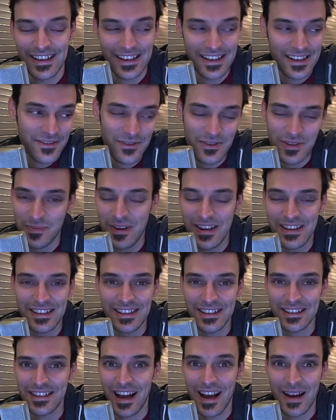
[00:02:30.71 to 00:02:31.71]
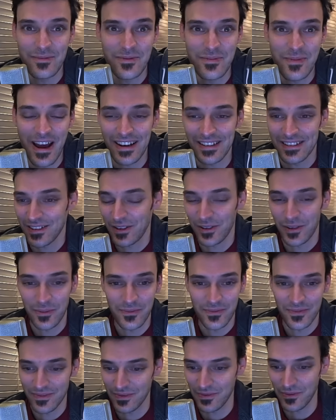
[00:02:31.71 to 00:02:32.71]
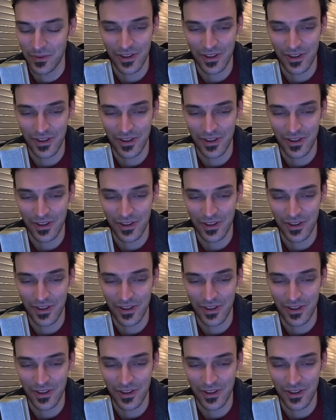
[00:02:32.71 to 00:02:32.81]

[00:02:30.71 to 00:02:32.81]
And if you spend any time amount at home